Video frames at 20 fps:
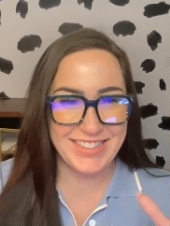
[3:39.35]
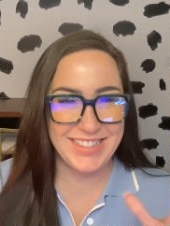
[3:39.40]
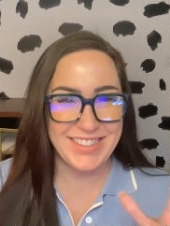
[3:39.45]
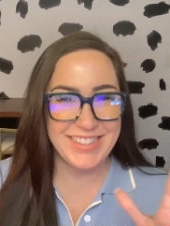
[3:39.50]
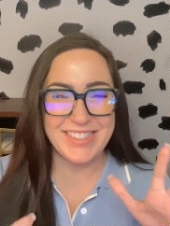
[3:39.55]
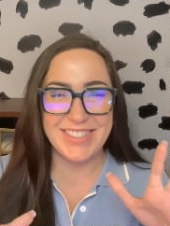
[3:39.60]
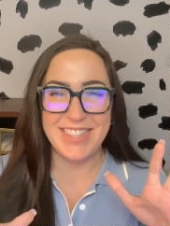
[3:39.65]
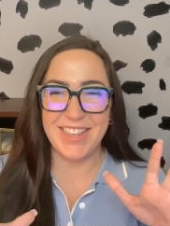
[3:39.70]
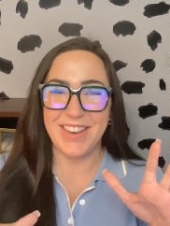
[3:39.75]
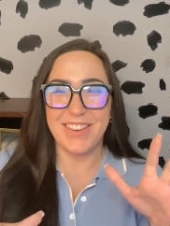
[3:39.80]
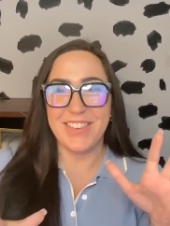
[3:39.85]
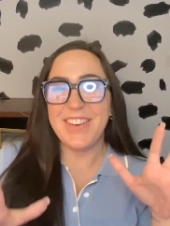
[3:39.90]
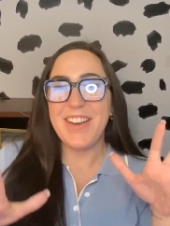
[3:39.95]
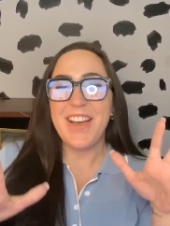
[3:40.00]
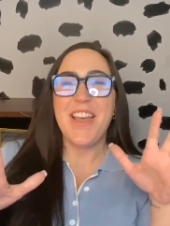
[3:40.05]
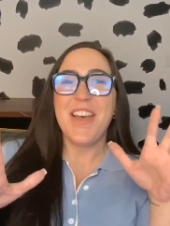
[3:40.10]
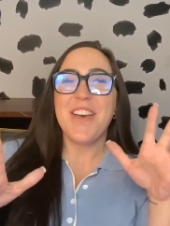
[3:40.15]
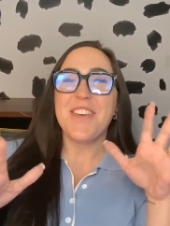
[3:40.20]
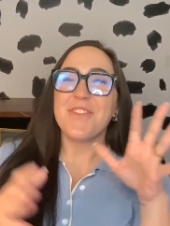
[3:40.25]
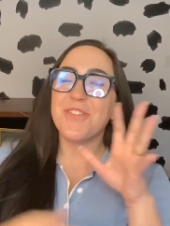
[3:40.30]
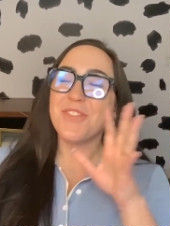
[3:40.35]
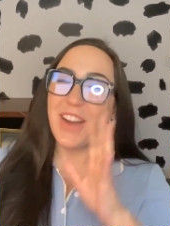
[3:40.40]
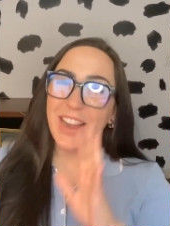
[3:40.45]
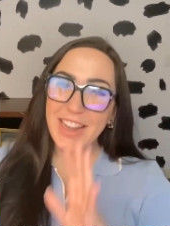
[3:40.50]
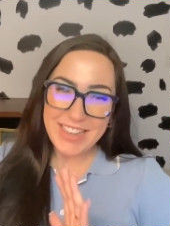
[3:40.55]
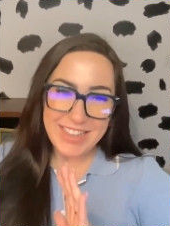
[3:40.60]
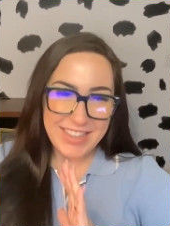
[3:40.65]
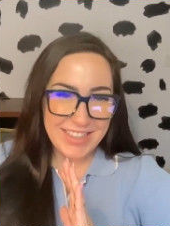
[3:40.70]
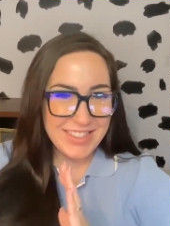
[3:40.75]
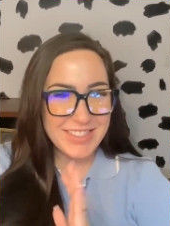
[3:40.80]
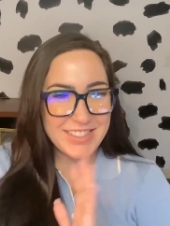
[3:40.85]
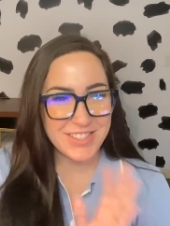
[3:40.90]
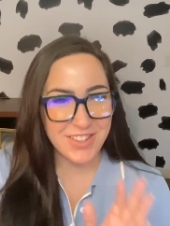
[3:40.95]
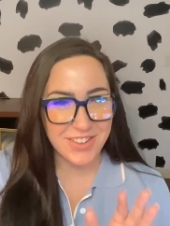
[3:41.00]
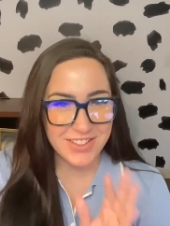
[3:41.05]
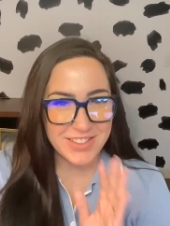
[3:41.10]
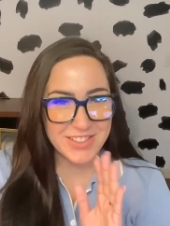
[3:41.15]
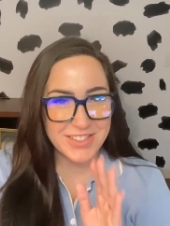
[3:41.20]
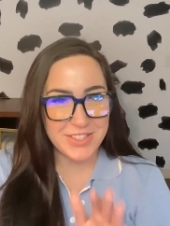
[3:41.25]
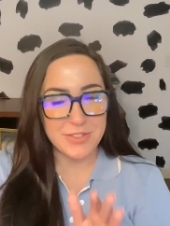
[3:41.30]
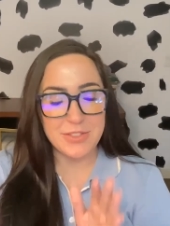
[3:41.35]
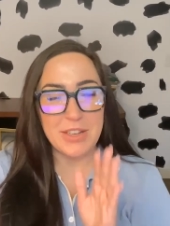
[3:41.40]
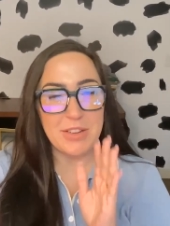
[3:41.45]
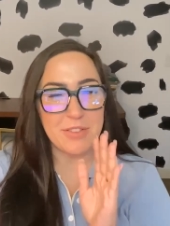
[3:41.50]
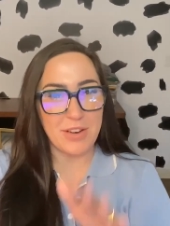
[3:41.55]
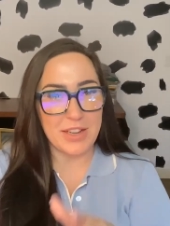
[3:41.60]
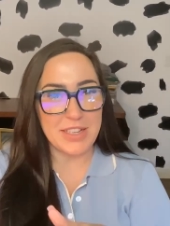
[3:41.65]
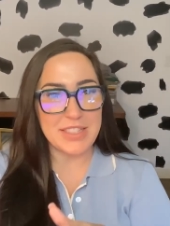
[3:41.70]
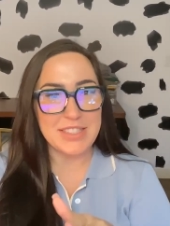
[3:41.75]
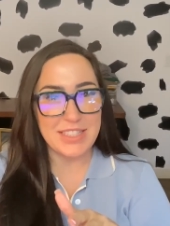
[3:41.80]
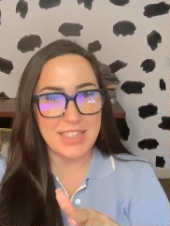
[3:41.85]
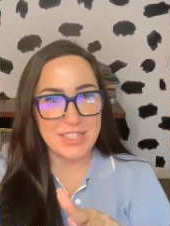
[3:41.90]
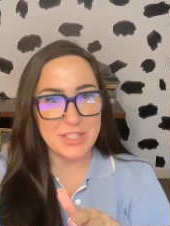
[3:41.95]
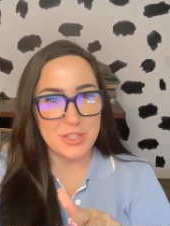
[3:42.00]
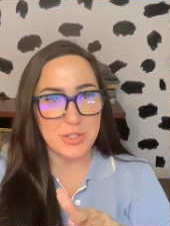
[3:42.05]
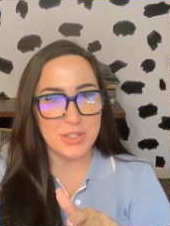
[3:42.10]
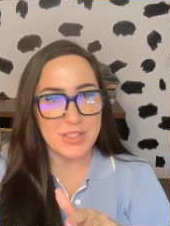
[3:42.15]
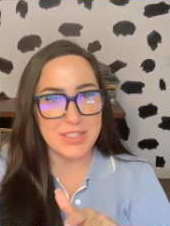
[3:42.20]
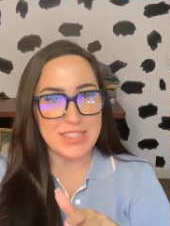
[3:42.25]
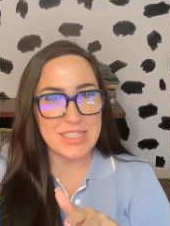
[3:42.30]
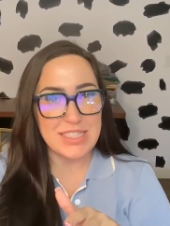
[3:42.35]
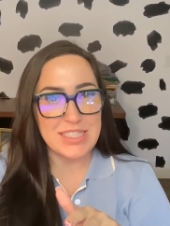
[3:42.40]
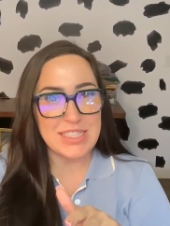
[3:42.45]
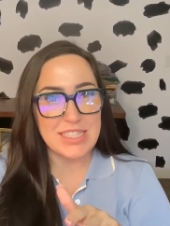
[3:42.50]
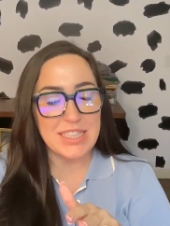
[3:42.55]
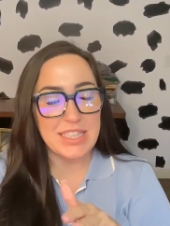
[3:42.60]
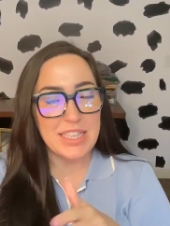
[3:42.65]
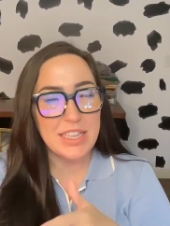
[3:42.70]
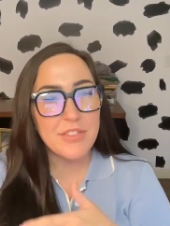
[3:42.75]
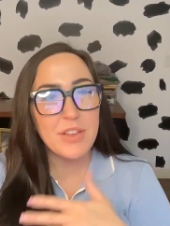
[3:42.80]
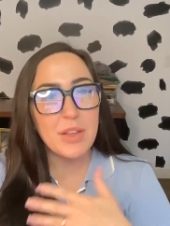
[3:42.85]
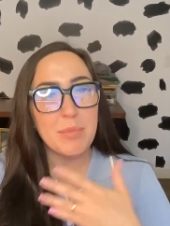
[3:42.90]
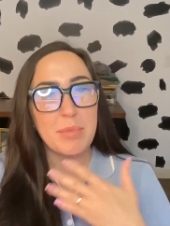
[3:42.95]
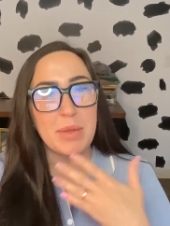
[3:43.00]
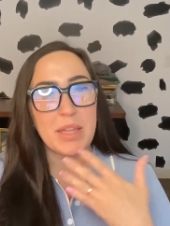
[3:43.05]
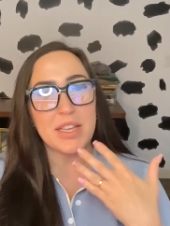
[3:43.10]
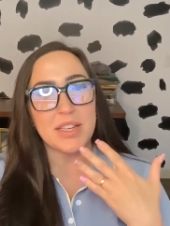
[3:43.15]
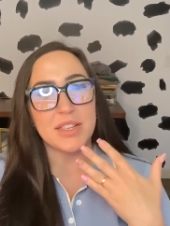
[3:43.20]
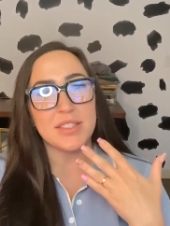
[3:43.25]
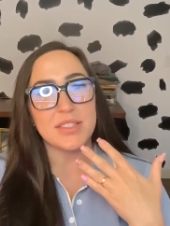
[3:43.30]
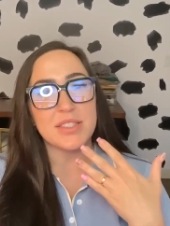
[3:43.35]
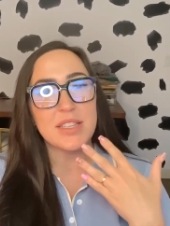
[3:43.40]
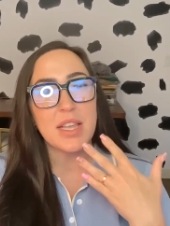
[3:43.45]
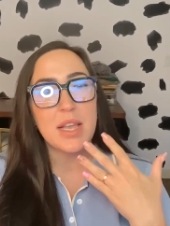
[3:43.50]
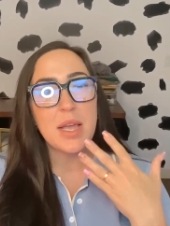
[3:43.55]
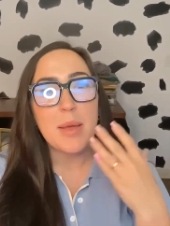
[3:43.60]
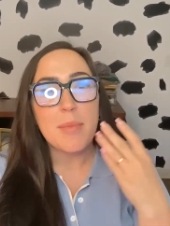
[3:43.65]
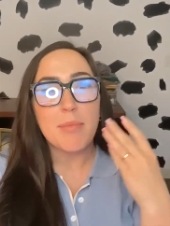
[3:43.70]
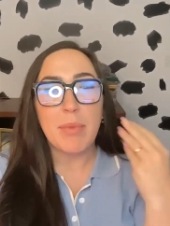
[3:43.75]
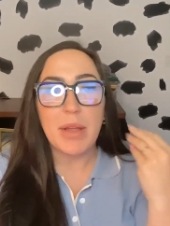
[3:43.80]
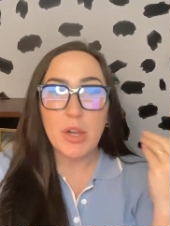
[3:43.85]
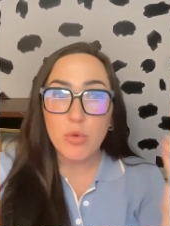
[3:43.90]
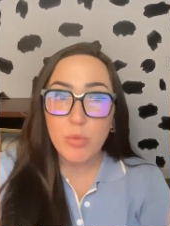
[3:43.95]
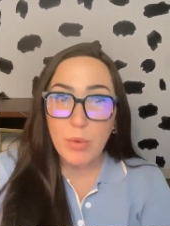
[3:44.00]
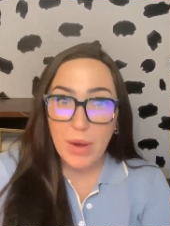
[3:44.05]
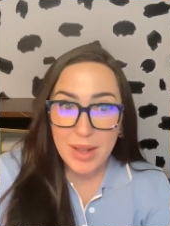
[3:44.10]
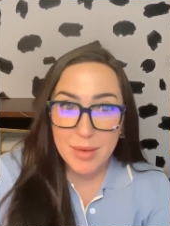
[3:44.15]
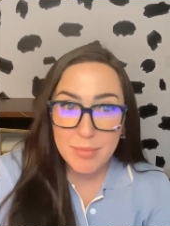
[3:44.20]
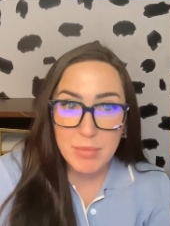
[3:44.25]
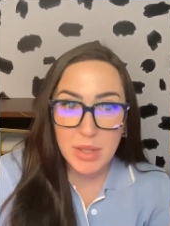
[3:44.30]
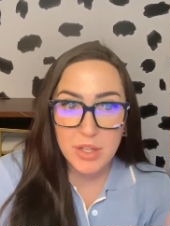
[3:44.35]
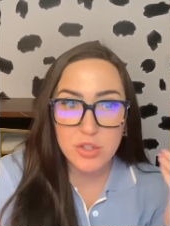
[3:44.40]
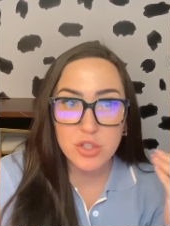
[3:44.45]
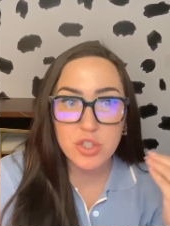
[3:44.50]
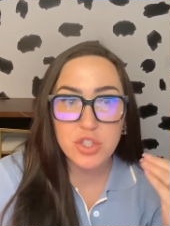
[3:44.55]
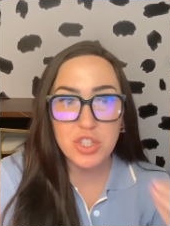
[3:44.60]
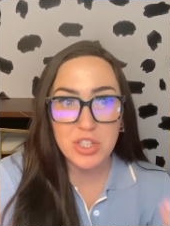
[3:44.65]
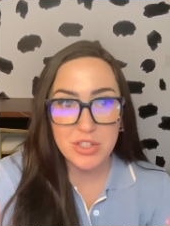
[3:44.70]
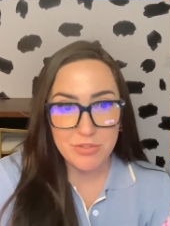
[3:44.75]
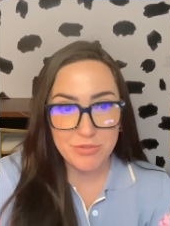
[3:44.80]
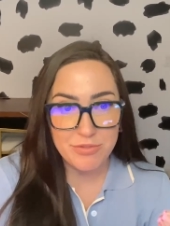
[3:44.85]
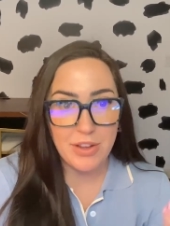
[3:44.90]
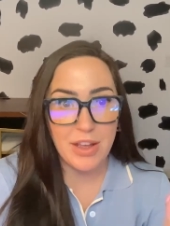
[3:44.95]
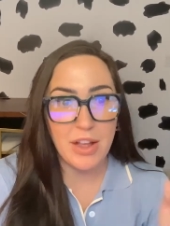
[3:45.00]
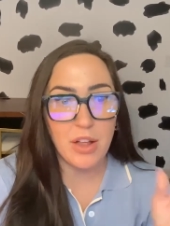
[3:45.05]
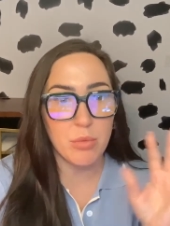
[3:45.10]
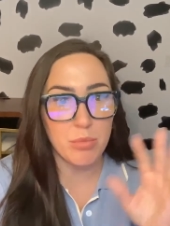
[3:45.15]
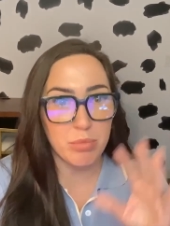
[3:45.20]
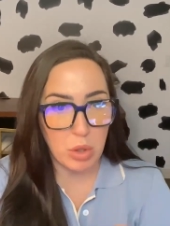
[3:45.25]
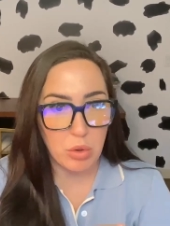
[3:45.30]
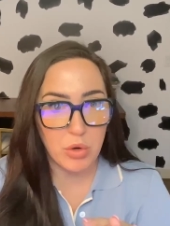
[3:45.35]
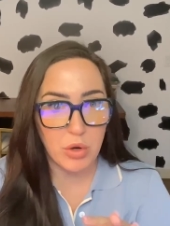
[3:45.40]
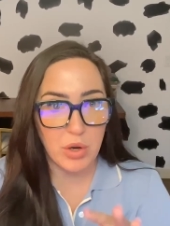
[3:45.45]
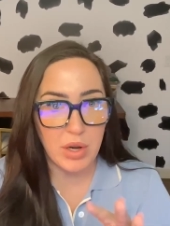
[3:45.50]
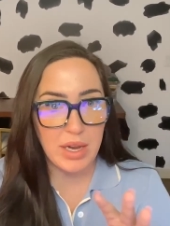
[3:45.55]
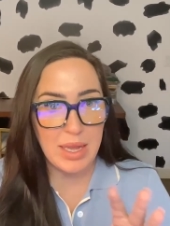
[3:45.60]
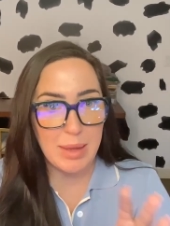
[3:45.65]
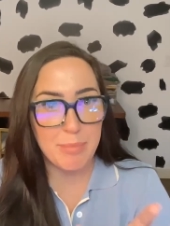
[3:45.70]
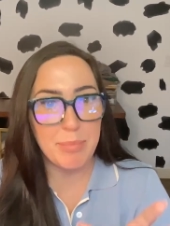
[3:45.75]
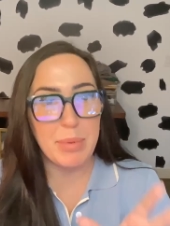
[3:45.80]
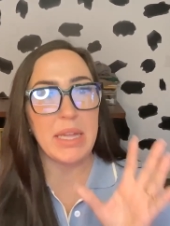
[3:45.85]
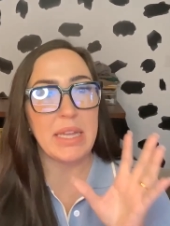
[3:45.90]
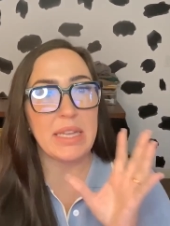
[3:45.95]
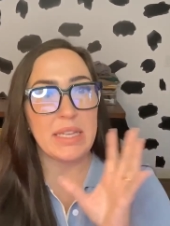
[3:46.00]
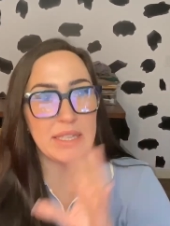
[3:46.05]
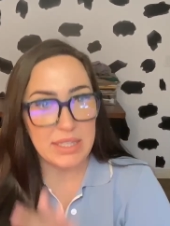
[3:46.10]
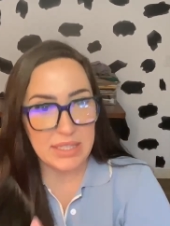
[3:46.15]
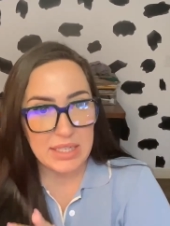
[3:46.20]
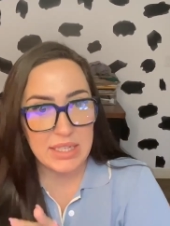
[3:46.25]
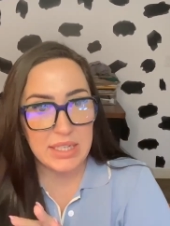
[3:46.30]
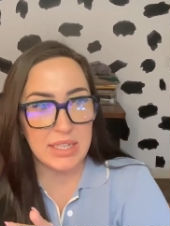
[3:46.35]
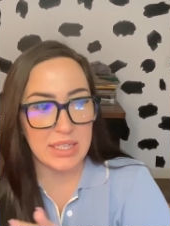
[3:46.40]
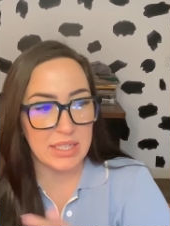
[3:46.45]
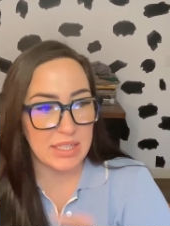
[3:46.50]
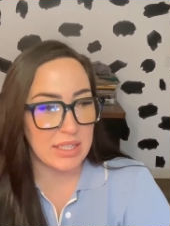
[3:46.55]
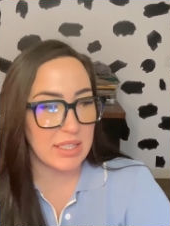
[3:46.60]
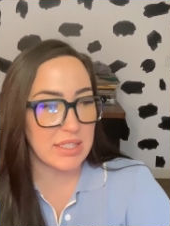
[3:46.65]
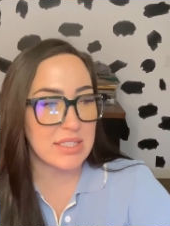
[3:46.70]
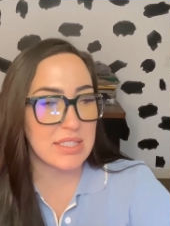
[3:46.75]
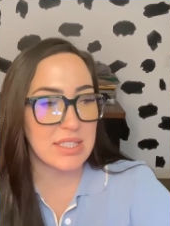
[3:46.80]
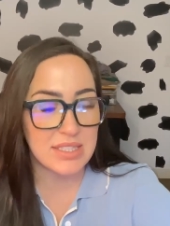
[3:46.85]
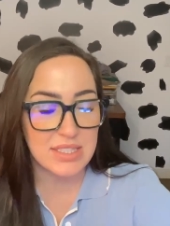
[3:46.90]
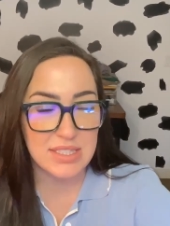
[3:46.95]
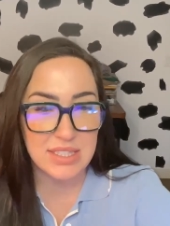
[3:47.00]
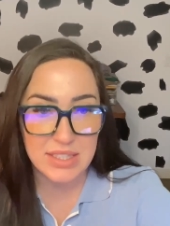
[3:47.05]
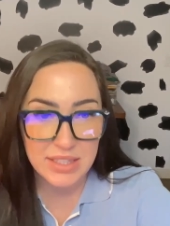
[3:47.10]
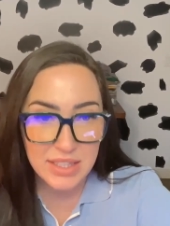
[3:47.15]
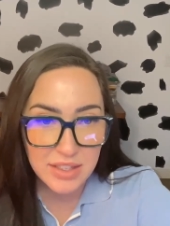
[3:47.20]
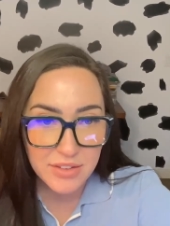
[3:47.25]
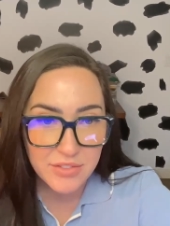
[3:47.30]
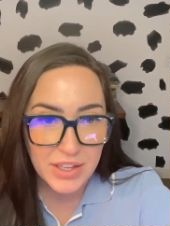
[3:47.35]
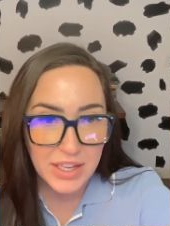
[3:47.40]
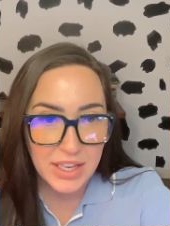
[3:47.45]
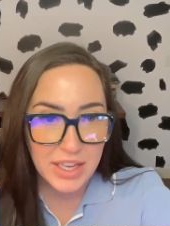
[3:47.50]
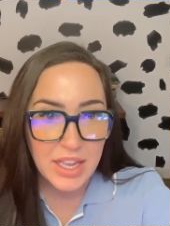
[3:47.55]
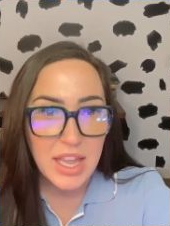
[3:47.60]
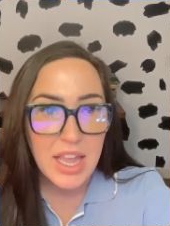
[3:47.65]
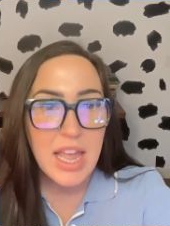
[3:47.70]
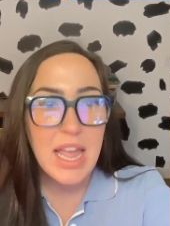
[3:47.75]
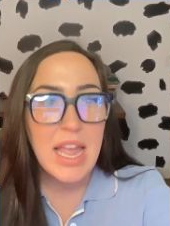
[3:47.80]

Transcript: So when he started doing residential assisted living, because my grandmother, she fell, broke her hip and needed assisted living,